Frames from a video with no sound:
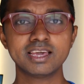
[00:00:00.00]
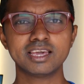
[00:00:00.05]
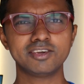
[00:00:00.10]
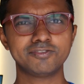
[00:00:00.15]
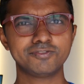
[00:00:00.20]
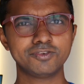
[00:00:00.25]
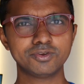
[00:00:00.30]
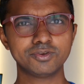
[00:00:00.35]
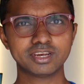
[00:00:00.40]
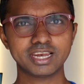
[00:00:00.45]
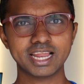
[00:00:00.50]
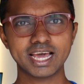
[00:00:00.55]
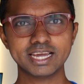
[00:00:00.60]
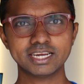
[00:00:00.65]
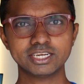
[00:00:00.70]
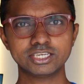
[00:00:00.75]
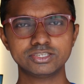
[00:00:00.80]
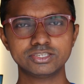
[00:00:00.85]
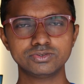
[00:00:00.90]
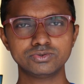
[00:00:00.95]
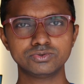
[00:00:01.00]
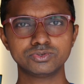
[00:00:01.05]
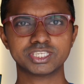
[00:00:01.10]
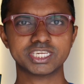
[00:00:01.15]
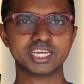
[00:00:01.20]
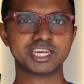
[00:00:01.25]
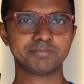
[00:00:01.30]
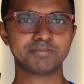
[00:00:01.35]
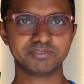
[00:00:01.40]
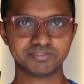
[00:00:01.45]
If you'd like to
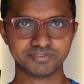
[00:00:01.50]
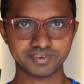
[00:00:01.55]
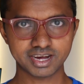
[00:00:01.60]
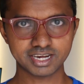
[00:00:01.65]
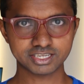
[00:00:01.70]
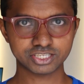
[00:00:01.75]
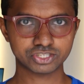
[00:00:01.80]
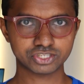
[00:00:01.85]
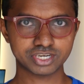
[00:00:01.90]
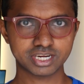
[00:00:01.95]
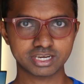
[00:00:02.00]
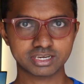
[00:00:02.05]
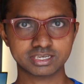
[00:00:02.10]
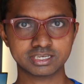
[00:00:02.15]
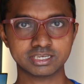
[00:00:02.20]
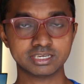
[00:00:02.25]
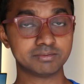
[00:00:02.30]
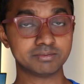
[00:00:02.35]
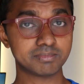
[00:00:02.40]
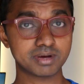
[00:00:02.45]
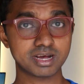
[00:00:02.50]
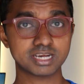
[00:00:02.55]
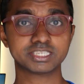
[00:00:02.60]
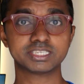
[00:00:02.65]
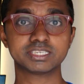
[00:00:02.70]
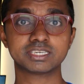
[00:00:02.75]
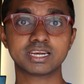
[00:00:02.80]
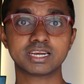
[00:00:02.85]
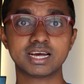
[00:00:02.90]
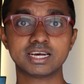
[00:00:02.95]
set up a fast track, a
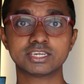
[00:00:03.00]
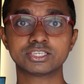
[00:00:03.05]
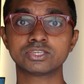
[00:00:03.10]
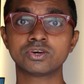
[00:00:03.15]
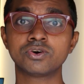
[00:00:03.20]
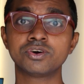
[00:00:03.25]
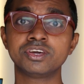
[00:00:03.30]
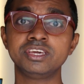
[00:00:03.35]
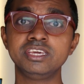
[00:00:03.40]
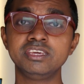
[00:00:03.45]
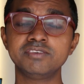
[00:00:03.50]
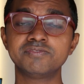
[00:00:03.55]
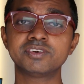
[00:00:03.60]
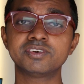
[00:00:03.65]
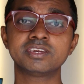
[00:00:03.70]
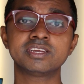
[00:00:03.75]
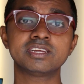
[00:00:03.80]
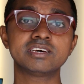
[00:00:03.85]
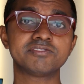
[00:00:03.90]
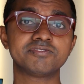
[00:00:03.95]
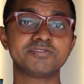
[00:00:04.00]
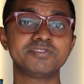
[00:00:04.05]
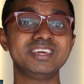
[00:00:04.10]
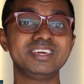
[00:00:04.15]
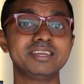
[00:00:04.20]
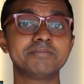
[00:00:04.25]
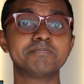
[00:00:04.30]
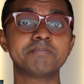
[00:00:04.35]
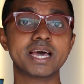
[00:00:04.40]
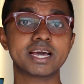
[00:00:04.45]
masterclass, or even a
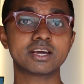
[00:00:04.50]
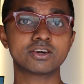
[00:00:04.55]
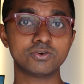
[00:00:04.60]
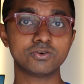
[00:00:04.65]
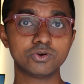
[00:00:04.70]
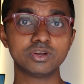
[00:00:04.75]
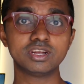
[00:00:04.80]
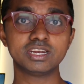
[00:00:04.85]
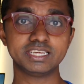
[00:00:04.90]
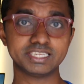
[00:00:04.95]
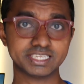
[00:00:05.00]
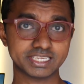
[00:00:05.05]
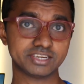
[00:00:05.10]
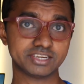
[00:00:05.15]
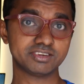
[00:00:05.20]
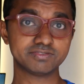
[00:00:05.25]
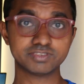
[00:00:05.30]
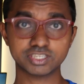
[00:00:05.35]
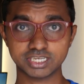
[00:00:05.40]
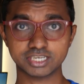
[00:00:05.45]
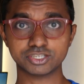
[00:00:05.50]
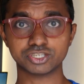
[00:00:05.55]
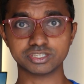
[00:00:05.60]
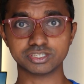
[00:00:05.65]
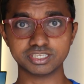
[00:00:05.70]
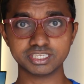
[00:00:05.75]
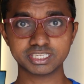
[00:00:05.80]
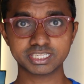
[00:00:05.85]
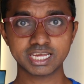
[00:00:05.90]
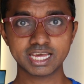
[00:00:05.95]
feedback only set of
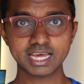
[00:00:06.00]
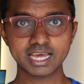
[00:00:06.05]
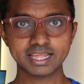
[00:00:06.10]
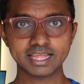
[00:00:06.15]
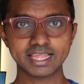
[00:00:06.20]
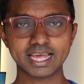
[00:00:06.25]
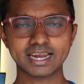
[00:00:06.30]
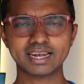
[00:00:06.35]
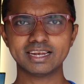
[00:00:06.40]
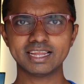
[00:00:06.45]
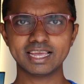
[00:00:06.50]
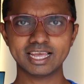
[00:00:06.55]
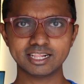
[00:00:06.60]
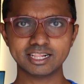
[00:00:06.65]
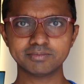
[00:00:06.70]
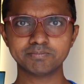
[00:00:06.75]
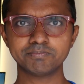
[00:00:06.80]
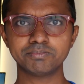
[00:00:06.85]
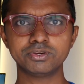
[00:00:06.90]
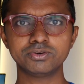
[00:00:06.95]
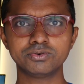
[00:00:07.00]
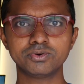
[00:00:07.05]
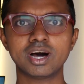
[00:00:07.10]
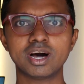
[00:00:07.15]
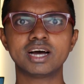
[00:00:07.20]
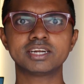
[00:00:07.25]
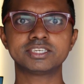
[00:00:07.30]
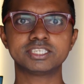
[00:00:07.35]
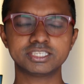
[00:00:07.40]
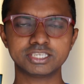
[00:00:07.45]
sessions that will help you
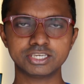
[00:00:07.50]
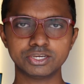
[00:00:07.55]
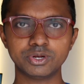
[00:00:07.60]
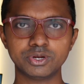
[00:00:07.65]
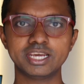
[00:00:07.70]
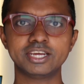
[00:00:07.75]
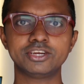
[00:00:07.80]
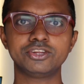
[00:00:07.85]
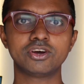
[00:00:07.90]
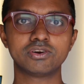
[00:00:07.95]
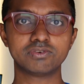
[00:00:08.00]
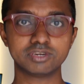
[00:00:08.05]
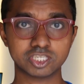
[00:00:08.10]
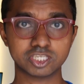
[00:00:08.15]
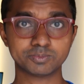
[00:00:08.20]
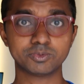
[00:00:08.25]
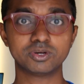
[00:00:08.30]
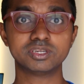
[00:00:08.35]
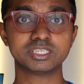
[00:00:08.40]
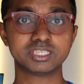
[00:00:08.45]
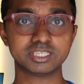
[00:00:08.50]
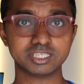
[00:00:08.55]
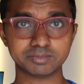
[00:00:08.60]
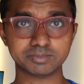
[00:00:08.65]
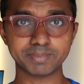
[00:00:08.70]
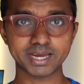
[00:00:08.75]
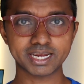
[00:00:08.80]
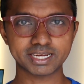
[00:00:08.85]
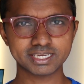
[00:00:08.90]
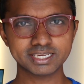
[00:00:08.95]
articulate your responses
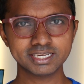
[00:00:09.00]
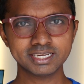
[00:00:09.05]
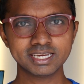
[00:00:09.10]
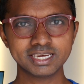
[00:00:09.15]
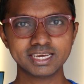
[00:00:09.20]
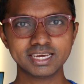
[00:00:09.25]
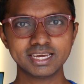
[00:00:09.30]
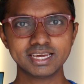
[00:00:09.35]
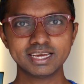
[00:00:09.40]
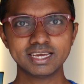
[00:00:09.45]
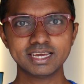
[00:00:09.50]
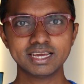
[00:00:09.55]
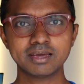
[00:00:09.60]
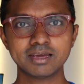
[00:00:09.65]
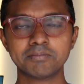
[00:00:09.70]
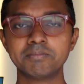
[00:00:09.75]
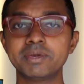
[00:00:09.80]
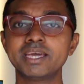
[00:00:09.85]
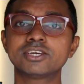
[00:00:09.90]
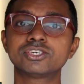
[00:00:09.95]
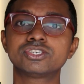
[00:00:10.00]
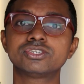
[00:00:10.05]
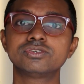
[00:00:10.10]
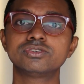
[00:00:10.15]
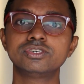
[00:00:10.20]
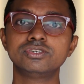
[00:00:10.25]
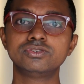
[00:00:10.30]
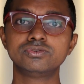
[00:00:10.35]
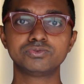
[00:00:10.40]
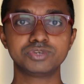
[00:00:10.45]
better, make
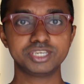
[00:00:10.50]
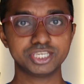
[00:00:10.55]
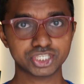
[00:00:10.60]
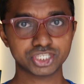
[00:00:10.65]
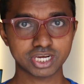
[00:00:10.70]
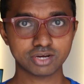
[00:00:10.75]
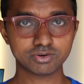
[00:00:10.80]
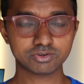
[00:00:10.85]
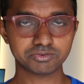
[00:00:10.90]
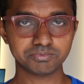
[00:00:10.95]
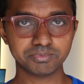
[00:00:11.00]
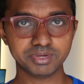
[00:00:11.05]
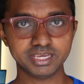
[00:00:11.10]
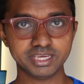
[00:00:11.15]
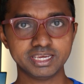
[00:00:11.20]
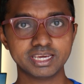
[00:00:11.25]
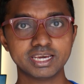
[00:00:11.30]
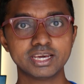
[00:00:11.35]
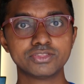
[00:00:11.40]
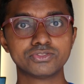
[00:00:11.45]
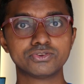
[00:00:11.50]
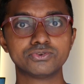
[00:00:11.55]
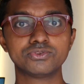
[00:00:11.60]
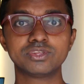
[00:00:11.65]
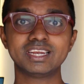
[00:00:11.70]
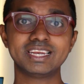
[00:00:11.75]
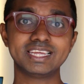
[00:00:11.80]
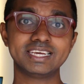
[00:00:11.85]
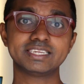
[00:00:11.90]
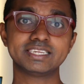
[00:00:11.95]
sure you reach out to me through
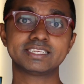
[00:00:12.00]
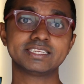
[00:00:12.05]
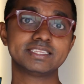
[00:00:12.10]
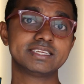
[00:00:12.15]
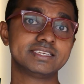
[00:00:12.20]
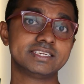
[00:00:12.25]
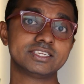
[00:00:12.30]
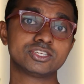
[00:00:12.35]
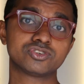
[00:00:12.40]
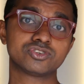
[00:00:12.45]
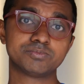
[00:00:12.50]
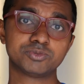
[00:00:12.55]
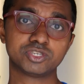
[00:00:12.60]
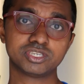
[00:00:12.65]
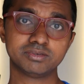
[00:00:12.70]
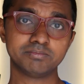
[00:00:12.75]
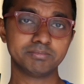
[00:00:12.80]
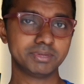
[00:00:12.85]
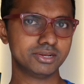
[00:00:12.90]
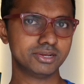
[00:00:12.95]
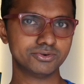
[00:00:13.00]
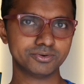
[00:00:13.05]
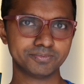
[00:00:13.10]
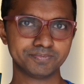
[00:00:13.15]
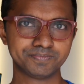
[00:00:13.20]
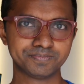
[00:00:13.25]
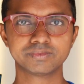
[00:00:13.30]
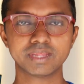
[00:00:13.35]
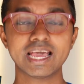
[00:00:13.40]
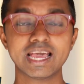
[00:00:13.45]
the links in the description below.
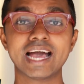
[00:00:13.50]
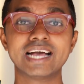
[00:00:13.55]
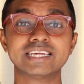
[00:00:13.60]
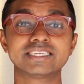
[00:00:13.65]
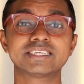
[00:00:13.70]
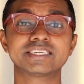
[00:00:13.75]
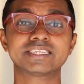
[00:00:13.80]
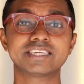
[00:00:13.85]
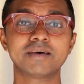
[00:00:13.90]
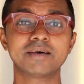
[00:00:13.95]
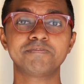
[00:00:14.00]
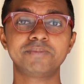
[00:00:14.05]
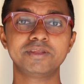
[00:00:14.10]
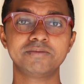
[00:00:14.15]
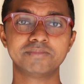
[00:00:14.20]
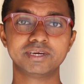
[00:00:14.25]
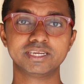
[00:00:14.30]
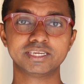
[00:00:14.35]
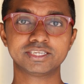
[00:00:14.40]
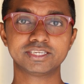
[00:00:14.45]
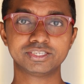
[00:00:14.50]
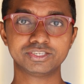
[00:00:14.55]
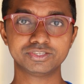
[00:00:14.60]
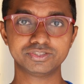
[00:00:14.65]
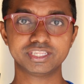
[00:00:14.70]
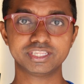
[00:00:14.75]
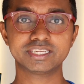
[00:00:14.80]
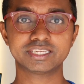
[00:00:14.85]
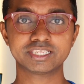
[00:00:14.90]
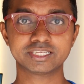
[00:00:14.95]
As a supplement to
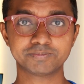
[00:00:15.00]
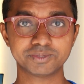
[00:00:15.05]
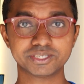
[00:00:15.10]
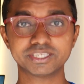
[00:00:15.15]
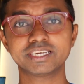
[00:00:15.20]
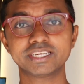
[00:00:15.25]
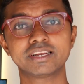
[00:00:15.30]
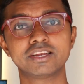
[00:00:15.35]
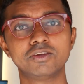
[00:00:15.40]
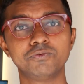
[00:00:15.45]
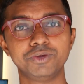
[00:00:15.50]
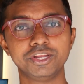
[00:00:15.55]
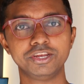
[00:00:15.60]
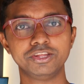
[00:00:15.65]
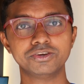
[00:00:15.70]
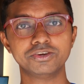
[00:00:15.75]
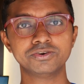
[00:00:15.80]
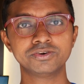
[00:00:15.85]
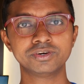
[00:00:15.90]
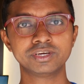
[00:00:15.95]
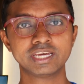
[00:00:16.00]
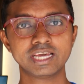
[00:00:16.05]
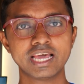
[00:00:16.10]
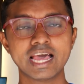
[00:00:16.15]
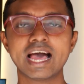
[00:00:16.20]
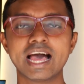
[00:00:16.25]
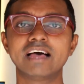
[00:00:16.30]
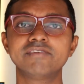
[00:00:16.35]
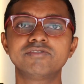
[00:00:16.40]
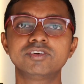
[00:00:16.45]
this particular video,
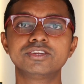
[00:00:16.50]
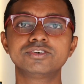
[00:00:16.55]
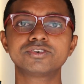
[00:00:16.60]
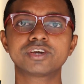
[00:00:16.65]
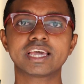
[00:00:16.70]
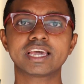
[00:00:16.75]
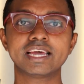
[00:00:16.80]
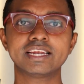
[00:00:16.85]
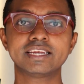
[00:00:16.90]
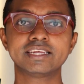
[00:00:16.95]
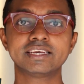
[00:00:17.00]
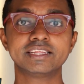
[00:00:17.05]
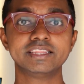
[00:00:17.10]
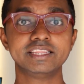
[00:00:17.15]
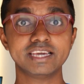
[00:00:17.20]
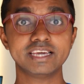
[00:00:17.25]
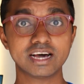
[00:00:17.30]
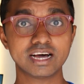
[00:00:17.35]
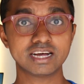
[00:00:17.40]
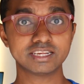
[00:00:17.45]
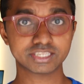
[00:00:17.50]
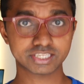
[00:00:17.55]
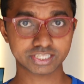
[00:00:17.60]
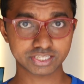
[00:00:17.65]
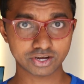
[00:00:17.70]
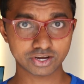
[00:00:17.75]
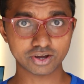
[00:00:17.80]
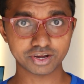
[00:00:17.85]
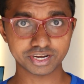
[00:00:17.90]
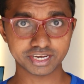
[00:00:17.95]
have a look at the
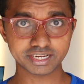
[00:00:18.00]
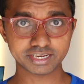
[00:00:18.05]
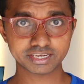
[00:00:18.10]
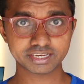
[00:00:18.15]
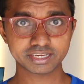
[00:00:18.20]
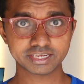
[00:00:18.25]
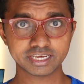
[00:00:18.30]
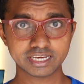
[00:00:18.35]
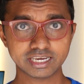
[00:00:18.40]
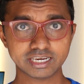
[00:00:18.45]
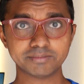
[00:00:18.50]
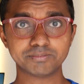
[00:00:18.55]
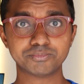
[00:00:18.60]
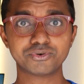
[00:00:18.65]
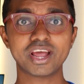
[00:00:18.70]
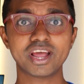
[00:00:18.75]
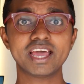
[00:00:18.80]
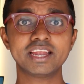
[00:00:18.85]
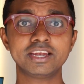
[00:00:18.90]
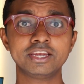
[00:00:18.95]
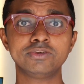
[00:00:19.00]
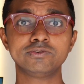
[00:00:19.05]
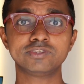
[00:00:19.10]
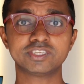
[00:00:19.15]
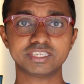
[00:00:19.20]
Answer Audit, a brand new